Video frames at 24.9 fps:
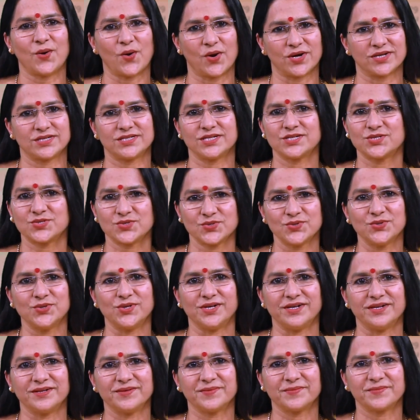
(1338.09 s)
octet
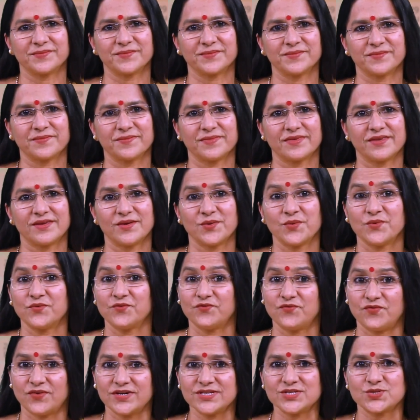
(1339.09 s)
rule.
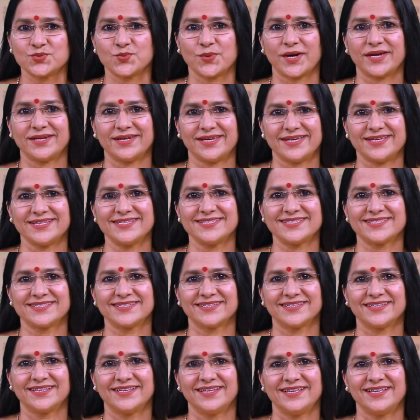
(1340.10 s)
First one is